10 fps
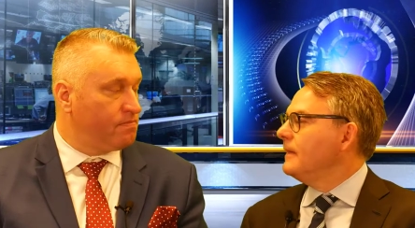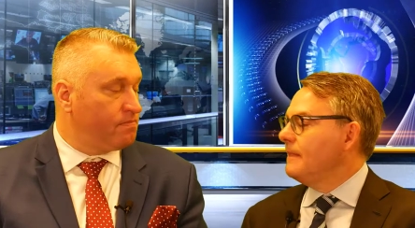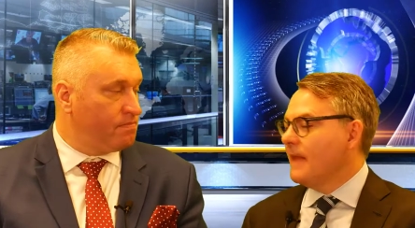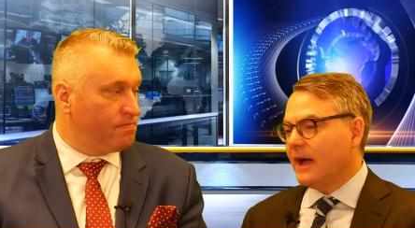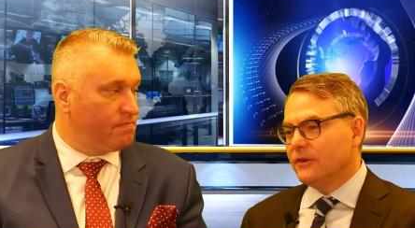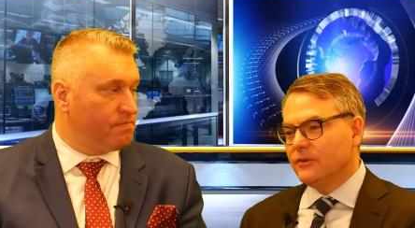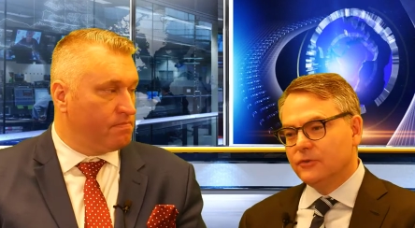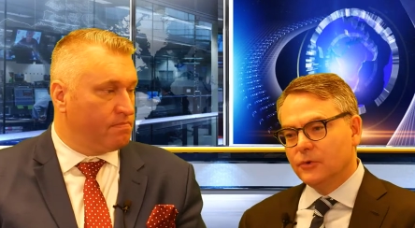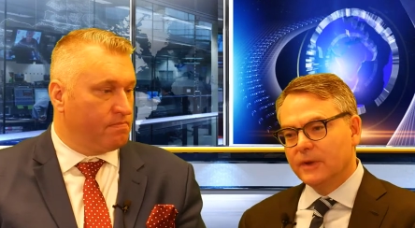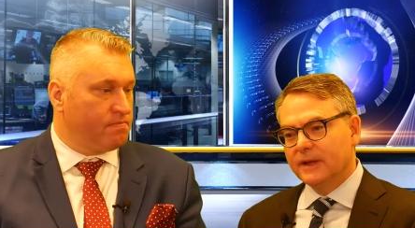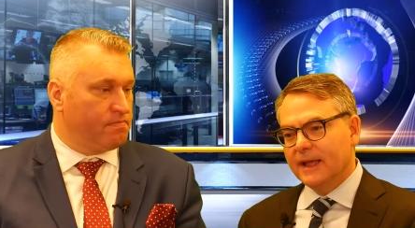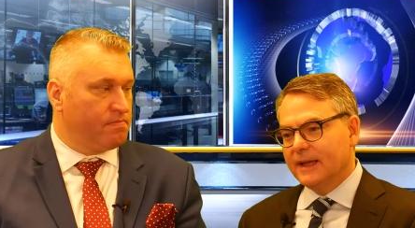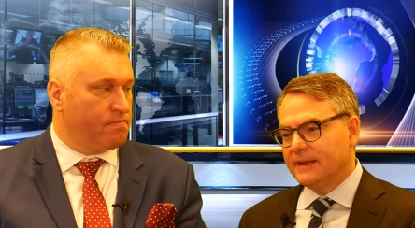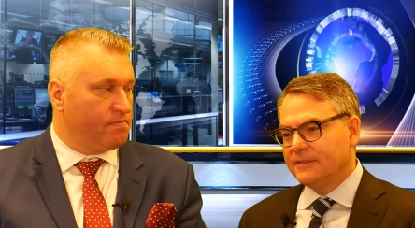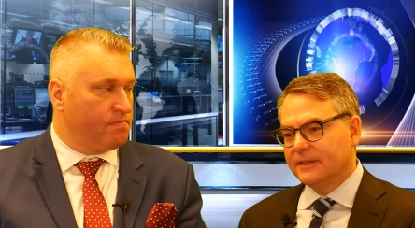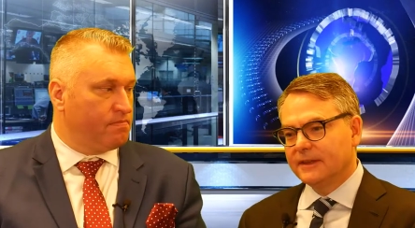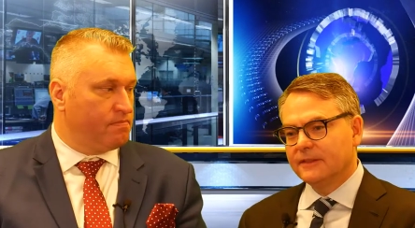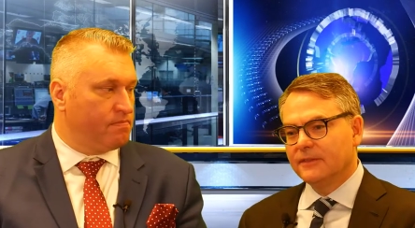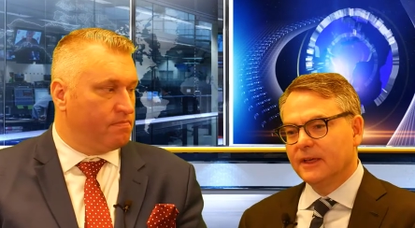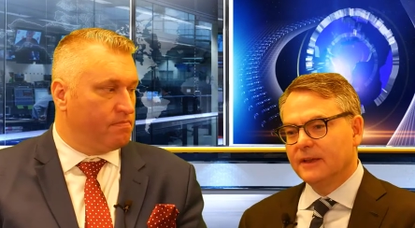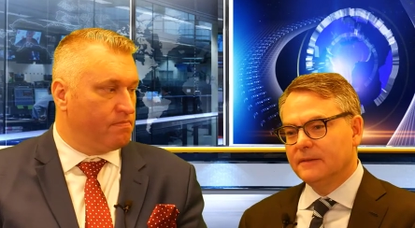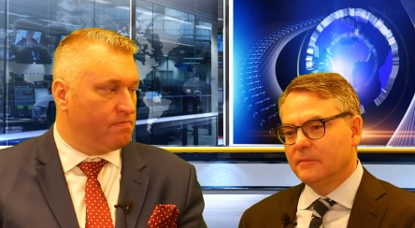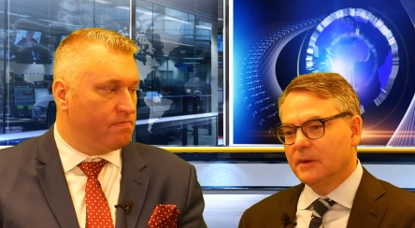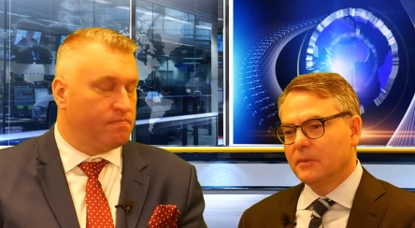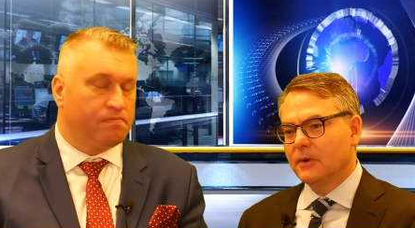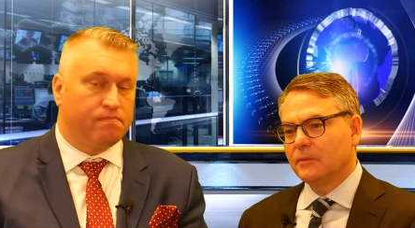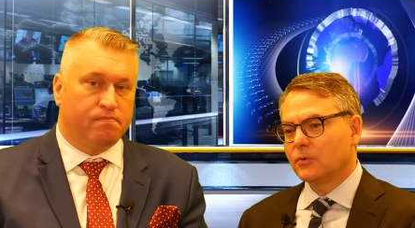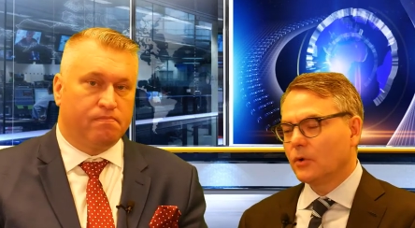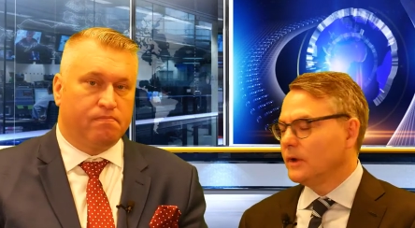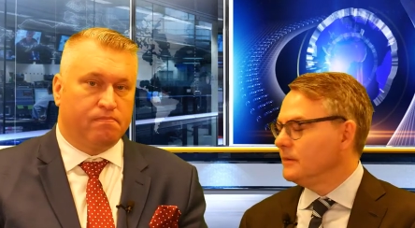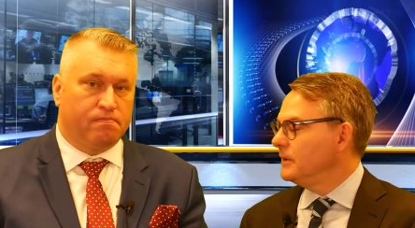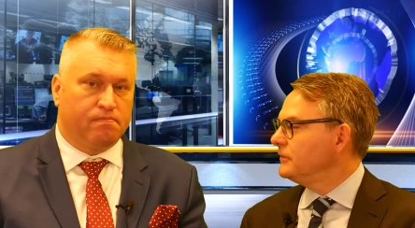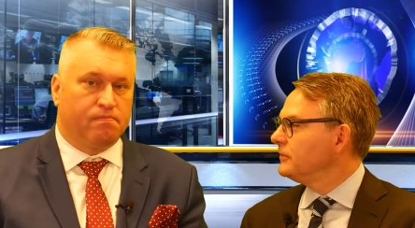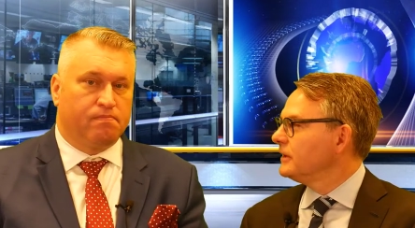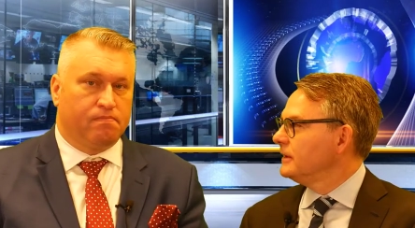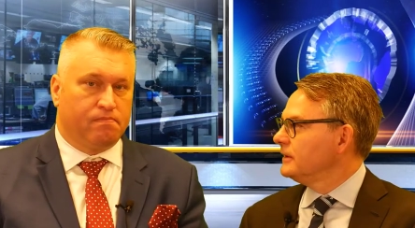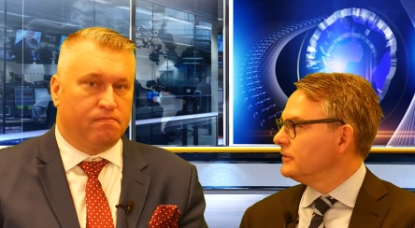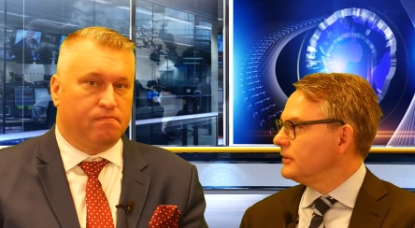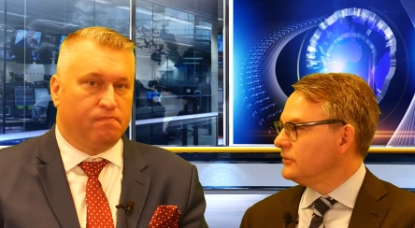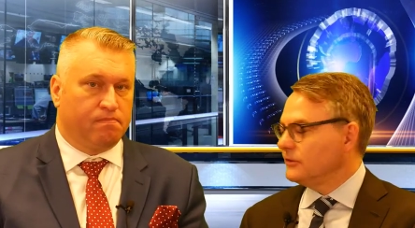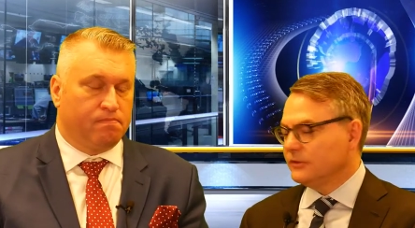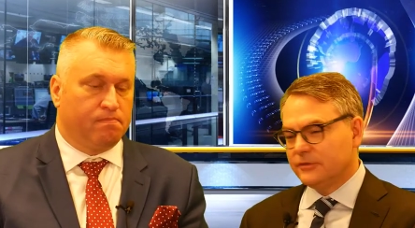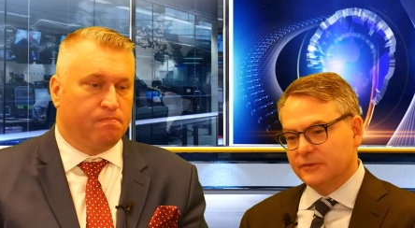Speaker 1: not doing anything that B I P A prohibits, such as